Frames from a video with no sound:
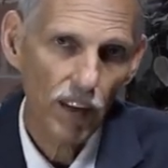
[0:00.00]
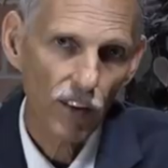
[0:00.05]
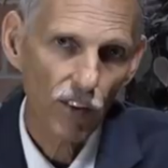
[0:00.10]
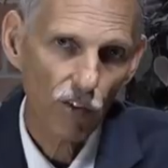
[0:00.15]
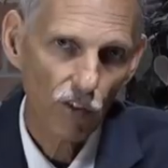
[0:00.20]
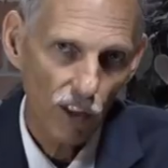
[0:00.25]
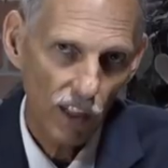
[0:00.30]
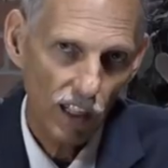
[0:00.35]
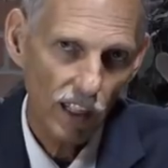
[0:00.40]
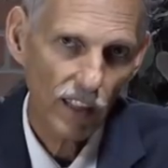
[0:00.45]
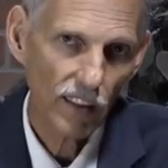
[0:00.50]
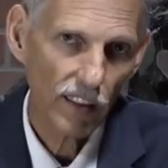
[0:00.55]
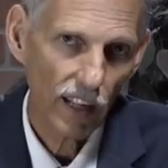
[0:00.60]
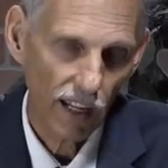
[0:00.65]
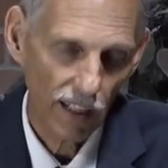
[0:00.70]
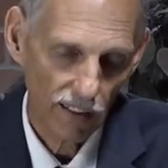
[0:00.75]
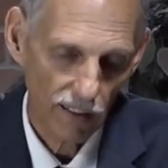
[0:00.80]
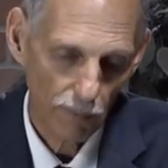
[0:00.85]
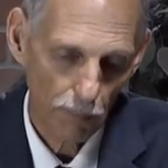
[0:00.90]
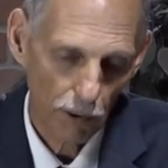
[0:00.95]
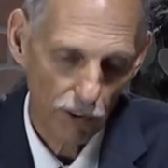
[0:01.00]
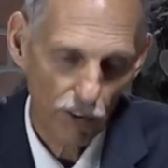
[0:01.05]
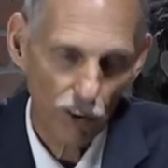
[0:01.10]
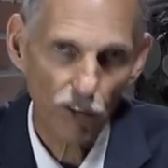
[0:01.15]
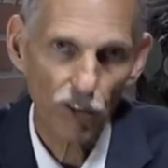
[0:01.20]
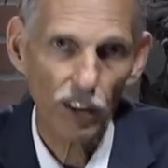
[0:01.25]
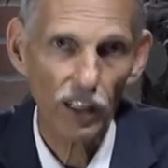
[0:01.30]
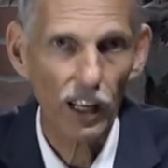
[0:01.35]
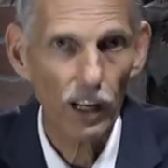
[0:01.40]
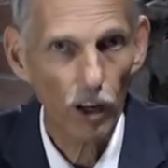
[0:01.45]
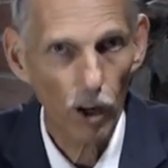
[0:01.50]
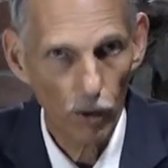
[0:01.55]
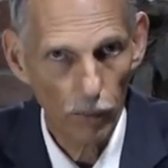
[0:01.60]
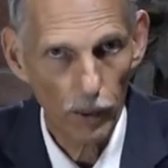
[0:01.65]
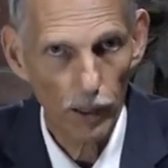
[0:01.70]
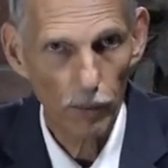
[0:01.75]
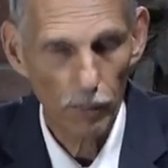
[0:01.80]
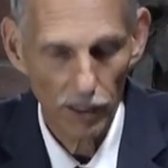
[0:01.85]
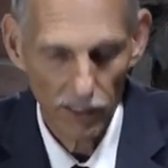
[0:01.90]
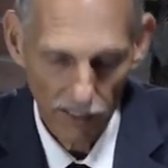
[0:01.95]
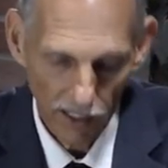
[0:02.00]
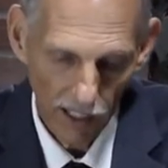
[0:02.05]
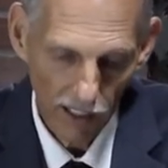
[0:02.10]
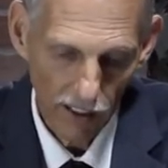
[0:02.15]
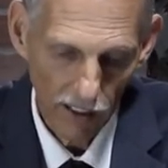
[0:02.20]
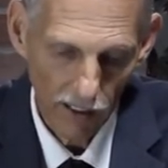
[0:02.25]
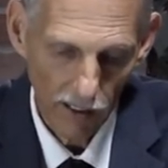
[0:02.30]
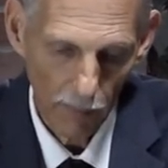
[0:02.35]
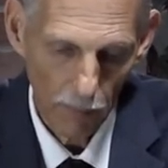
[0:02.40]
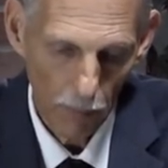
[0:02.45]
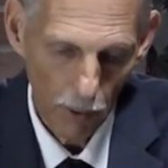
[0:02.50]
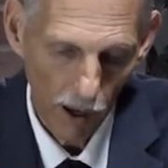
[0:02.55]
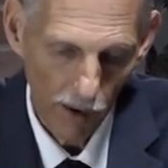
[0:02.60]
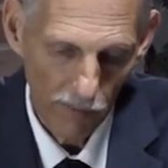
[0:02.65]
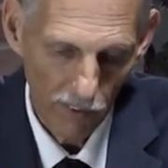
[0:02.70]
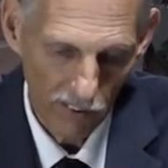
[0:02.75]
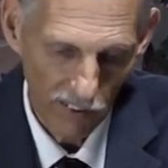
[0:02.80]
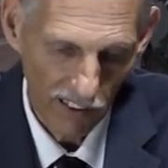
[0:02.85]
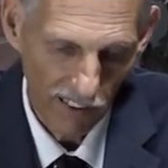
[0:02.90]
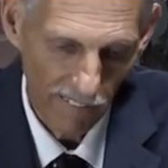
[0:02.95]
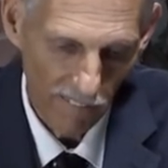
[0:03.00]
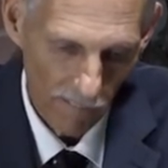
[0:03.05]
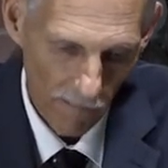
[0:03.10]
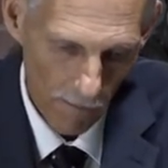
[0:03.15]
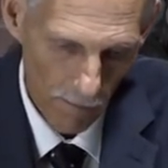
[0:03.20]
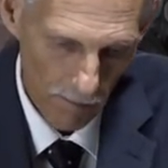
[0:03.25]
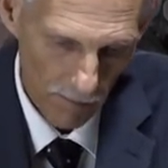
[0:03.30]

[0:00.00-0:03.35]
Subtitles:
seeing that the position had already been taken and prophecy